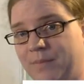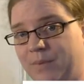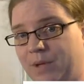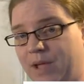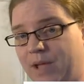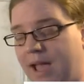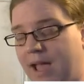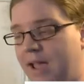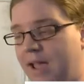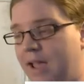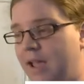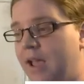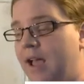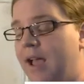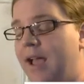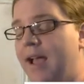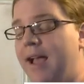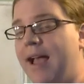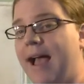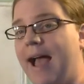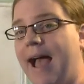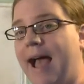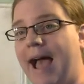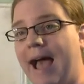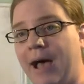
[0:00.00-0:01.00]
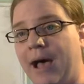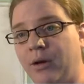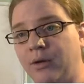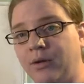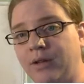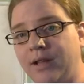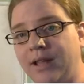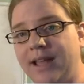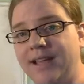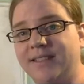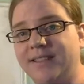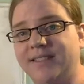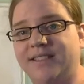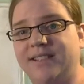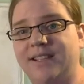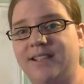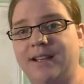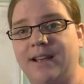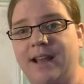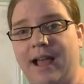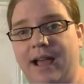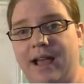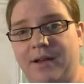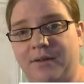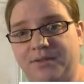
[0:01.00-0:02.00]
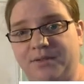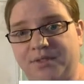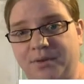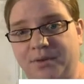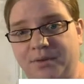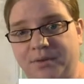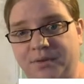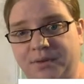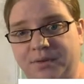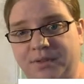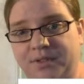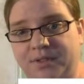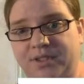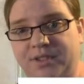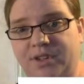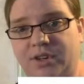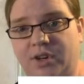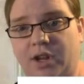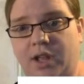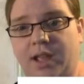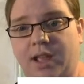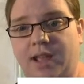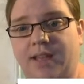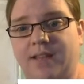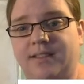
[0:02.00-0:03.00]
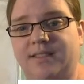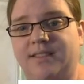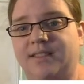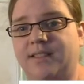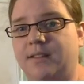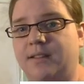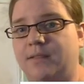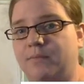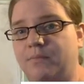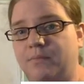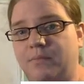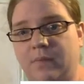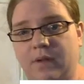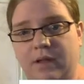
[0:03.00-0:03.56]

Okay? Outlets in household circuits and